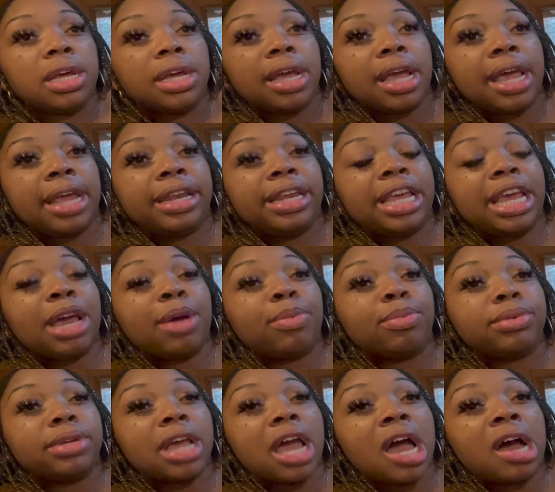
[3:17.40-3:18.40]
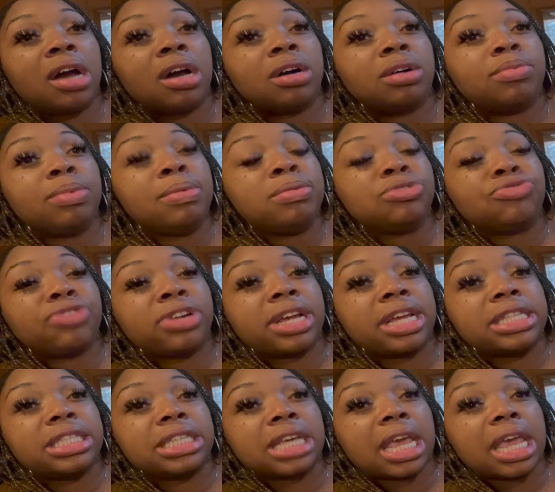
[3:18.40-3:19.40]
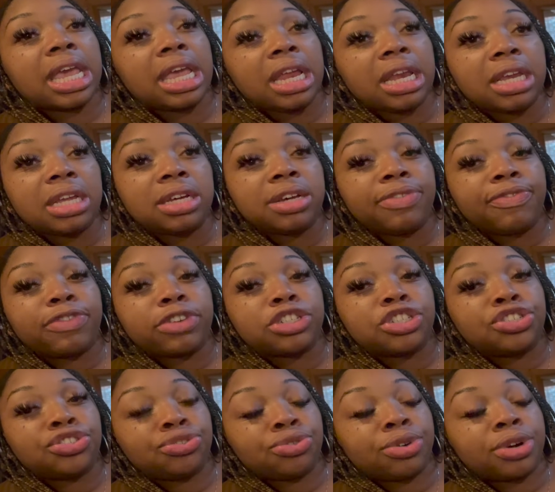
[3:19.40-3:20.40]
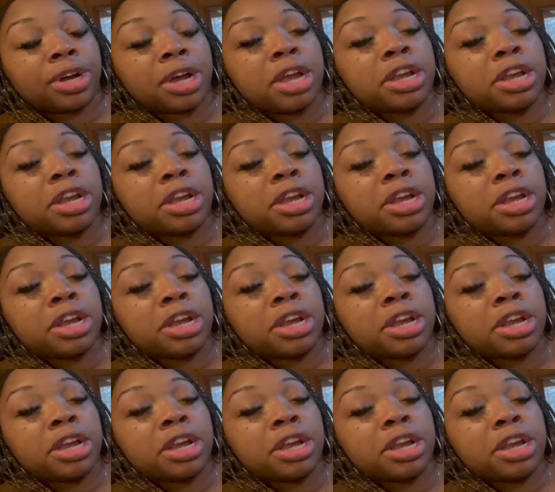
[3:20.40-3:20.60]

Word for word: And then y'all, we was drinking tequila for sure.